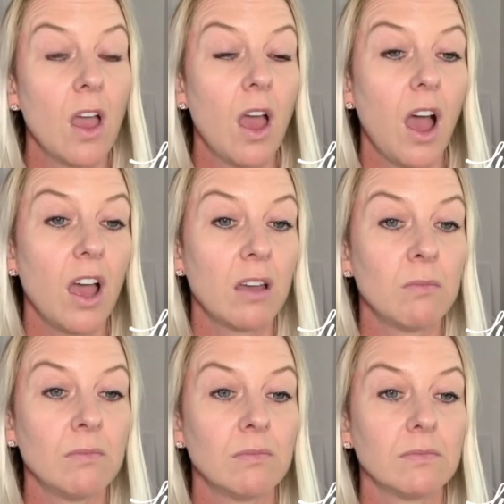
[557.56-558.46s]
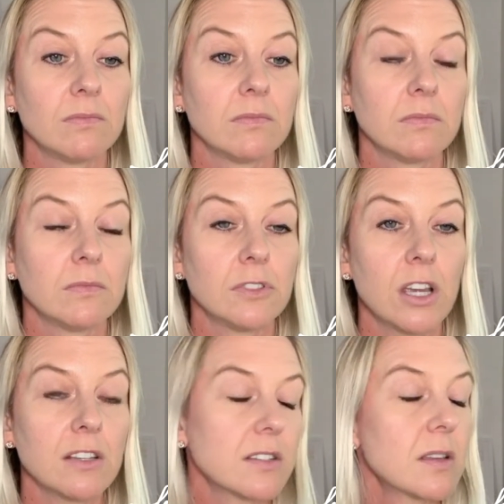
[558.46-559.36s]

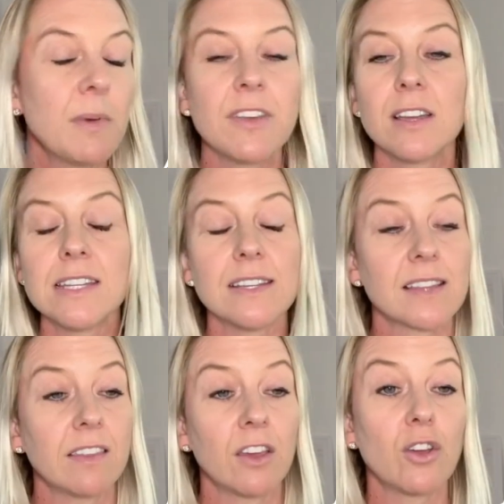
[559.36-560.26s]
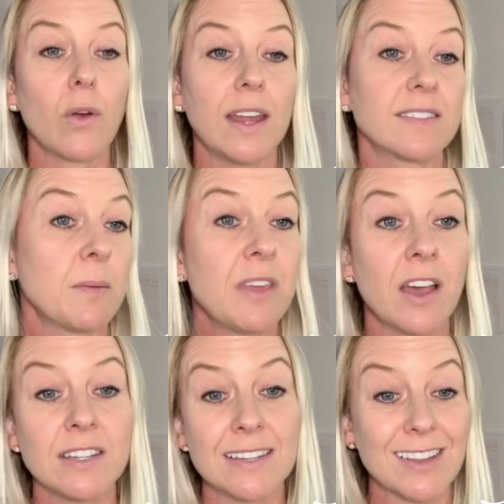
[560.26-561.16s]
Some of the ideas I think are great. Some of the
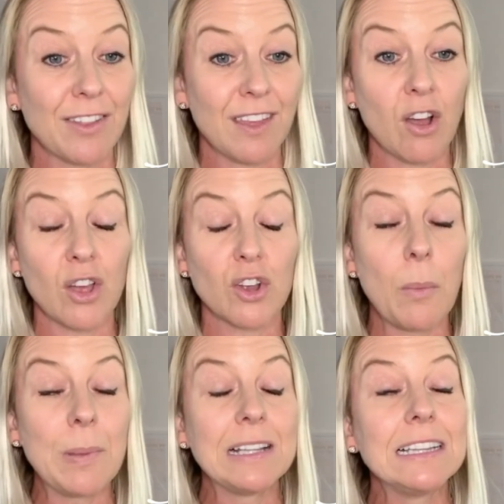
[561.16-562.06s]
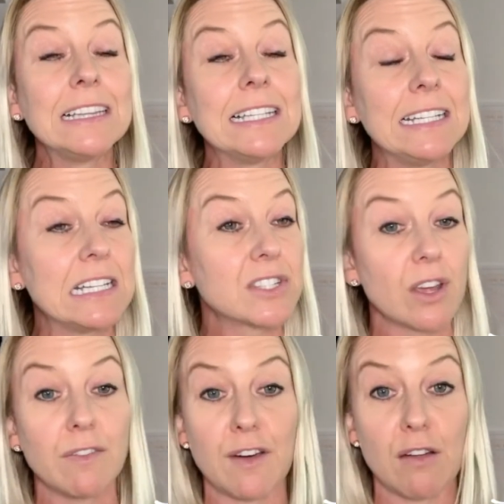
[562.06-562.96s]
ideas I think are completely
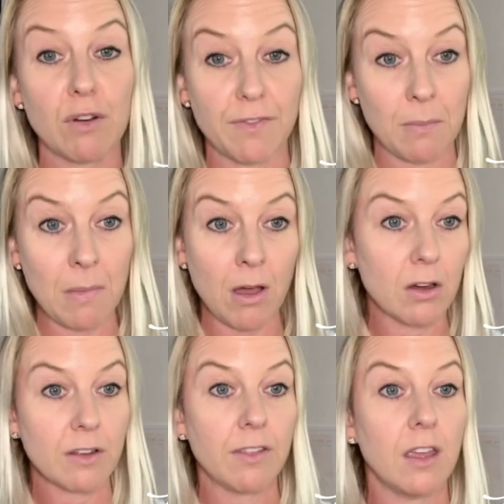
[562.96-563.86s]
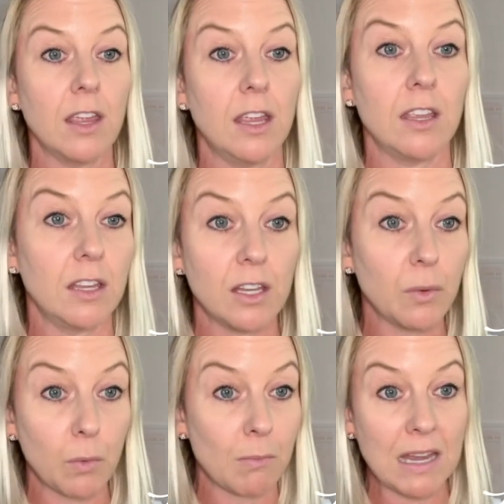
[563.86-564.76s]
so far off the mark that it
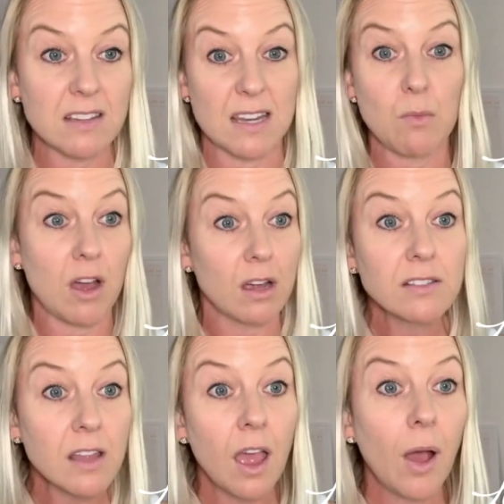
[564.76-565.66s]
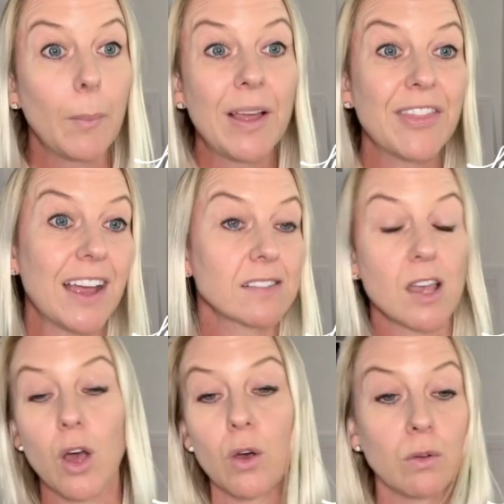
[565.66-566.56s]
will make sleep worse. But that's a
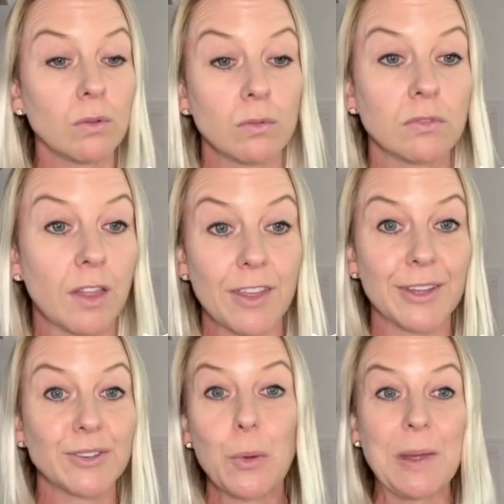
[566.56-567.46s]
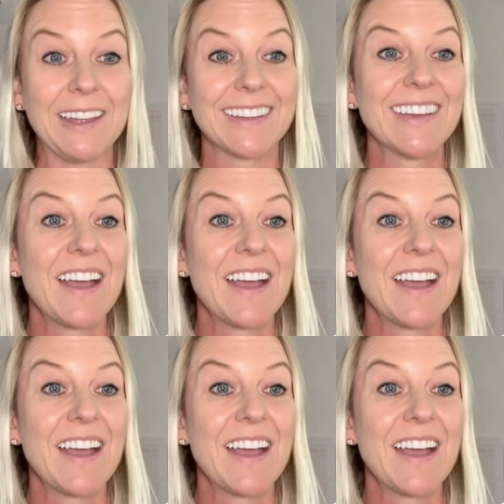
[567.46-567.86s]
whole nother topic.